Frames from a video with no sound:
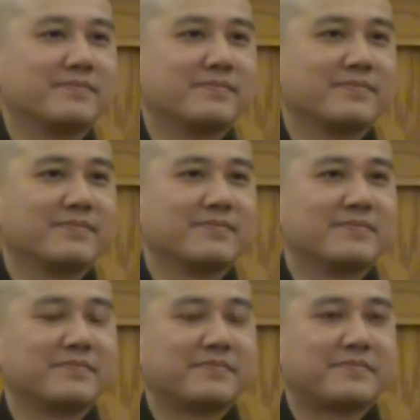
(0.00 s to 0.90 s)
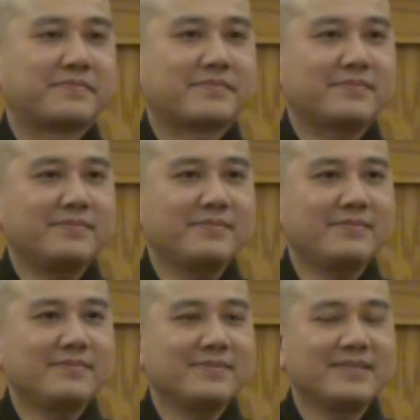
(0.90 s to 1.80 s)

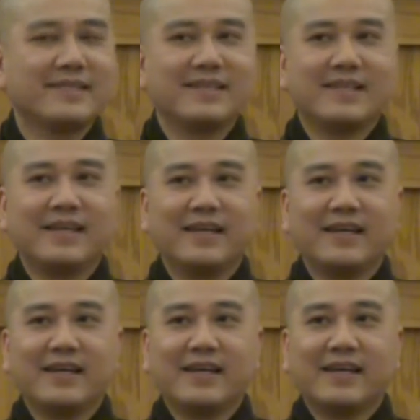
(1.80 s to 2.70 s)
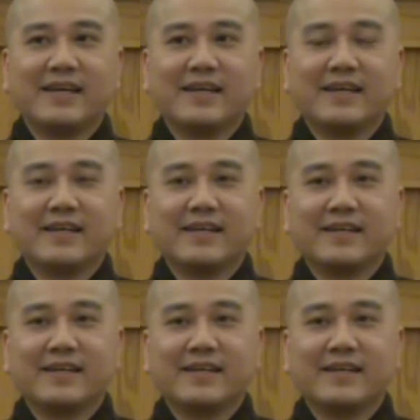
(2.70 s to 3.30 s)
(no one is talking)